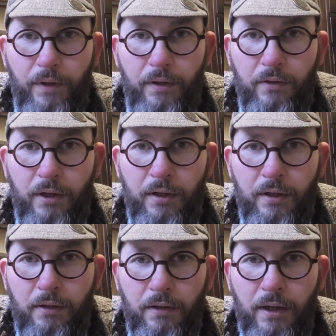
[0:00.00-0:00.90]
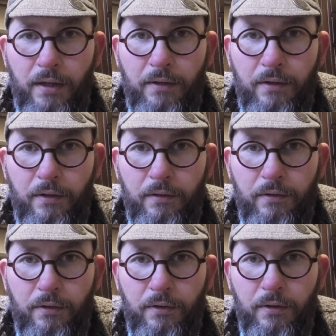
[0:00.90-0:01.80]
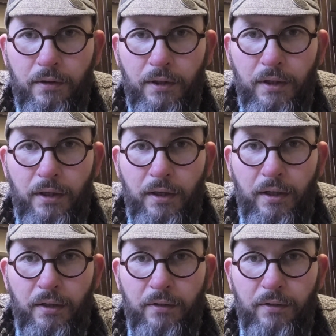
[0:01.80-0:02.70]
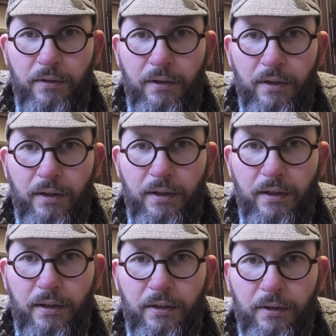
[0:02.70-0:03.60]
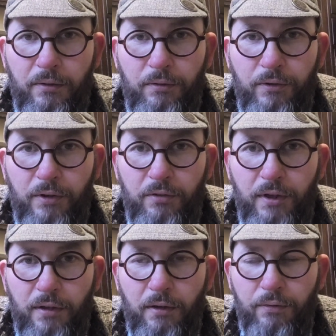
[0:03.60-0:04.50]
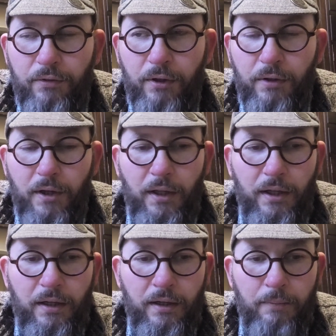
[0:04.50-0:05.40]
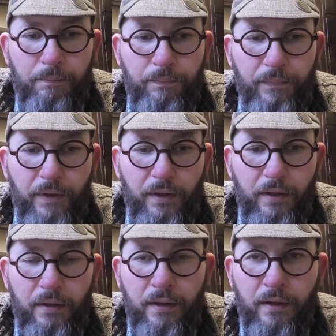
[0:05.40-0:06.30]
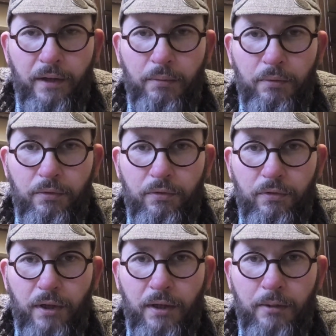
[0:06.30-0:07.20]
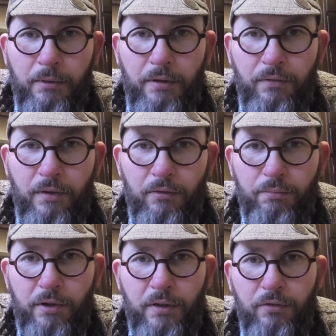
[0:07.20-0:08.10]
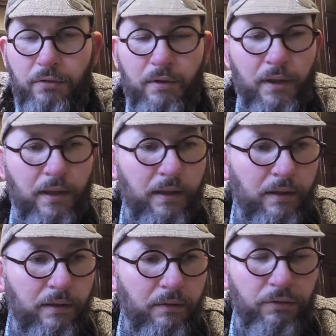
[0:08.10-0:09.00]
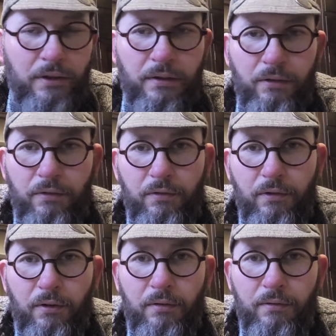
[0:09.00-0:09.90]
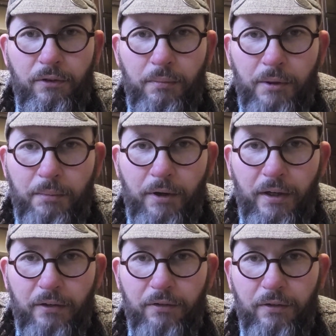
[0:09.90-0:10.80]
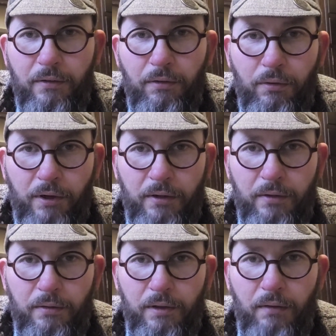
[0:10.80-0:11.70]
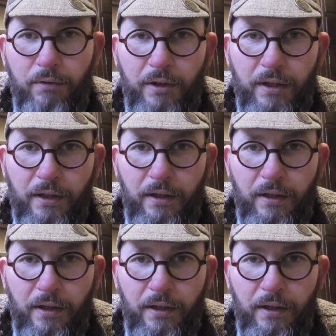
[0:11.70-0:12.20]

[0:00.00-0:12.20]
technique at the end to to finish that off. So yeah, that was a little bit of the inspiration, and I've seen this on so many bikes and thought it looked lovely,